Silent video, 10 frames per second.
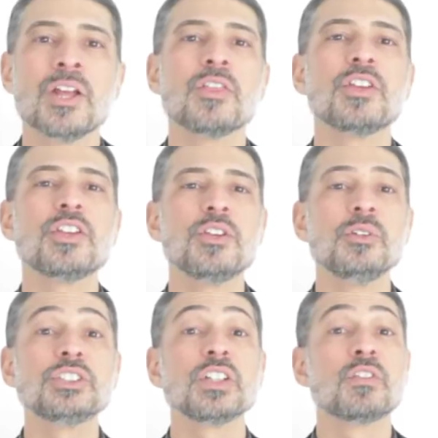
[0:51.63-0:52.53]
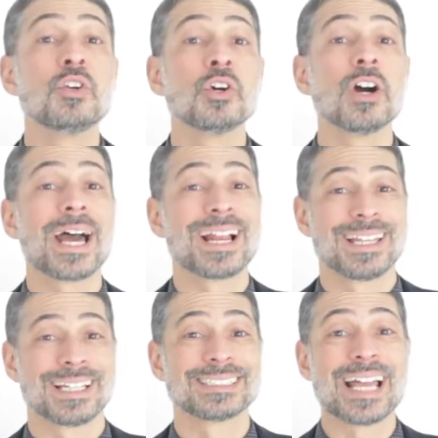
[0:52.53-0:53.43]
The use of Google
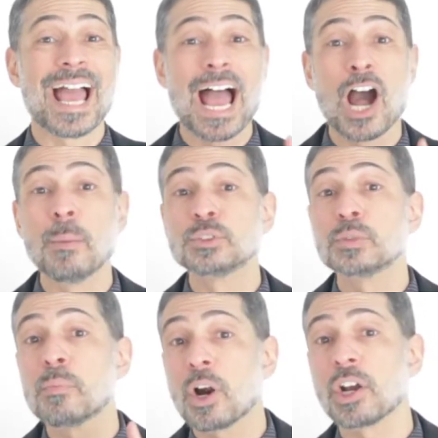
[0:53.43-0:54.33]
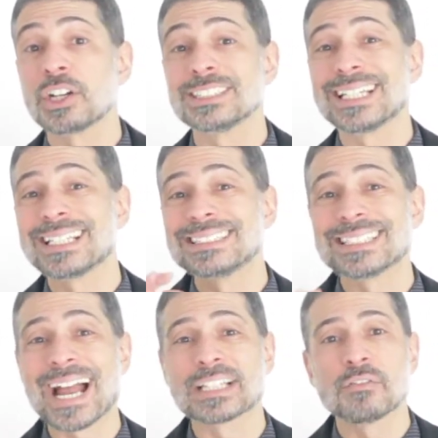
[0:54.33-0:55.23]
Analytics helps marketers
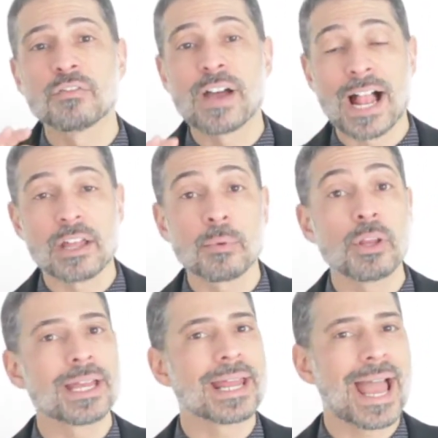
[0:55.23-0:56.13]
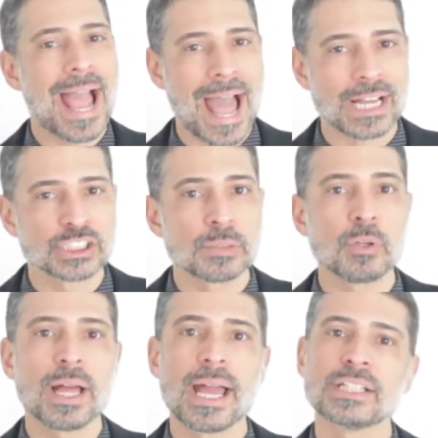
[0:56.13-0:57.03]
extract valuable and
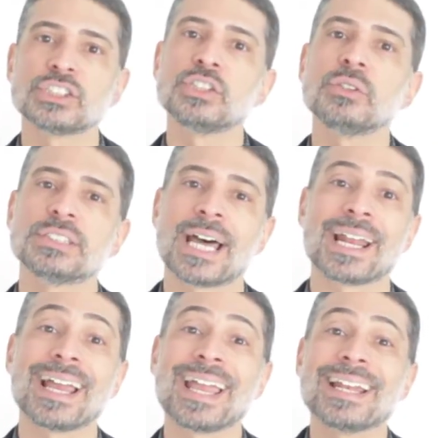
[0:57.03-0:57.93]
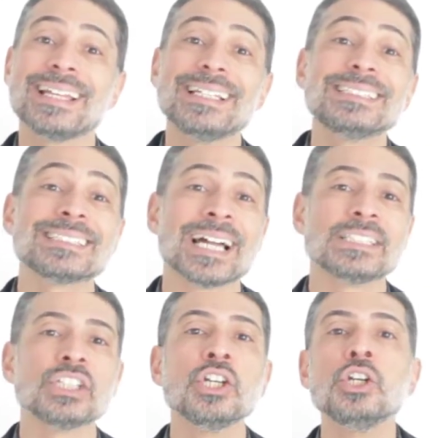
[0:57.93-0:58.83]
actionable SEO data and
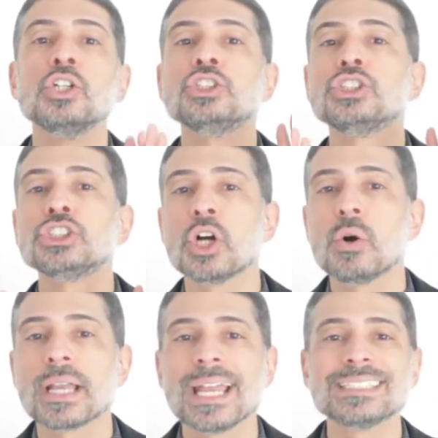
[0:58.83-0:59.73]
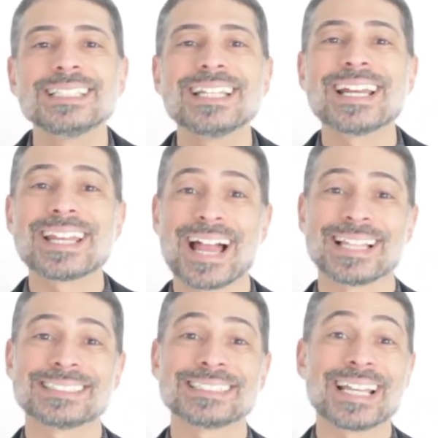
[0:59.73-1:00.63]
insights, showcasing the
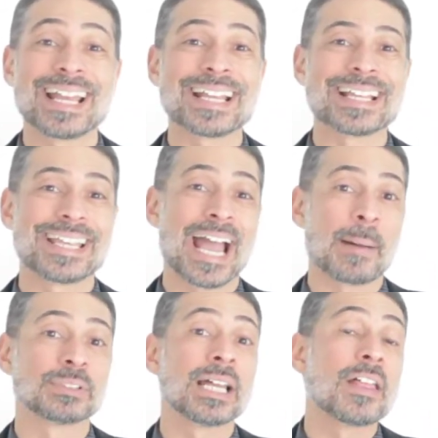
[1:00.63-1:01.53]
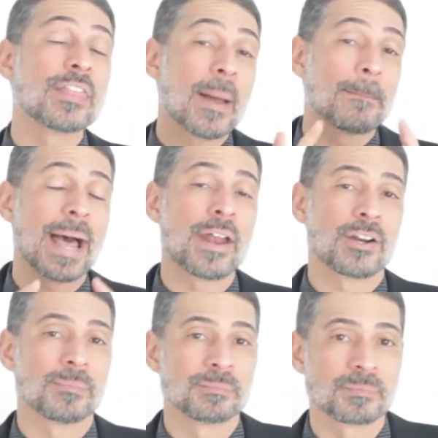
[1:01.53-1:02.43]
analysis and gaps that
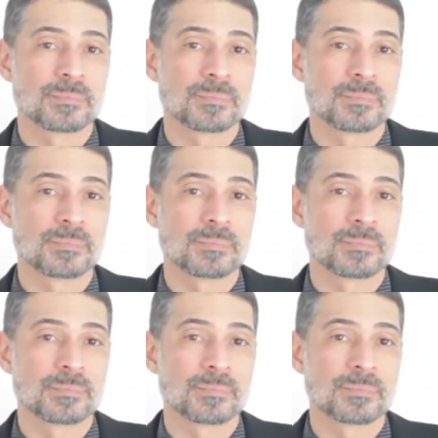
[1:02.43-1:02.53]
matter.